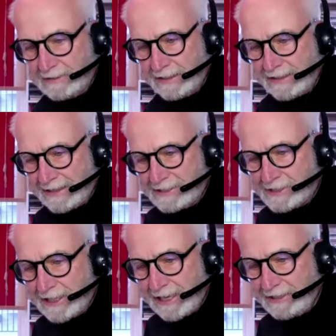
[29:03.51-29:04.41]
They're not
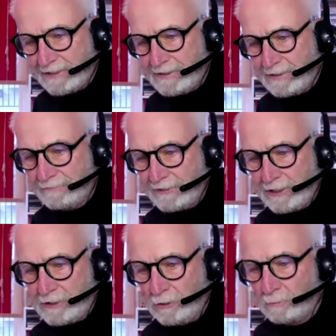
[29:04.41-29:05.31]
educated enough
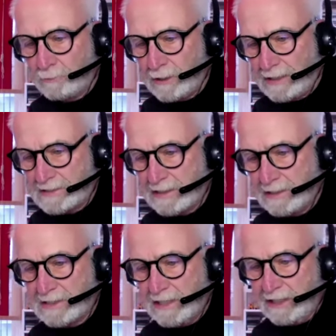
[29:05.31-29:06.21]
in your
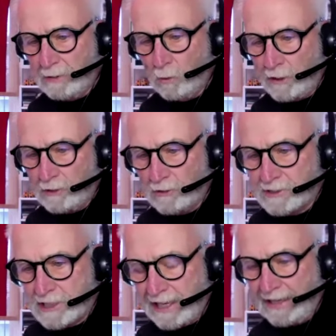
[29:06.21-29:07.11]
process, in what you're
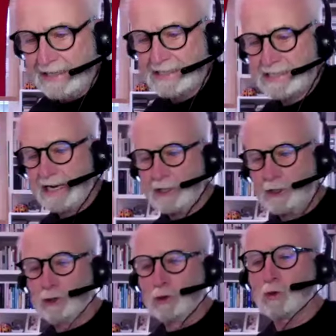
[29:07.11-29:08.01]
saying. And it's not
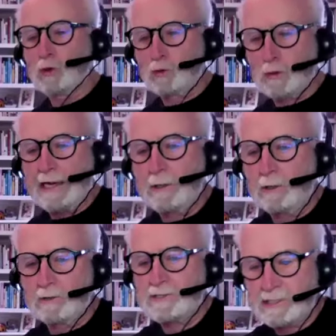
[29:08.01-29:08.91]
you, Greg
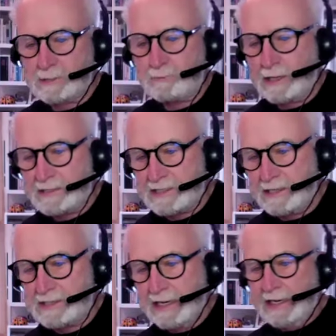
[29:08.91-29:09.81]
Olsen's
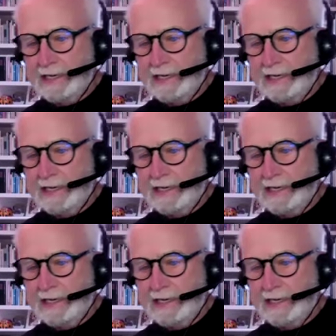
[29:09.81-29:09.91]
process.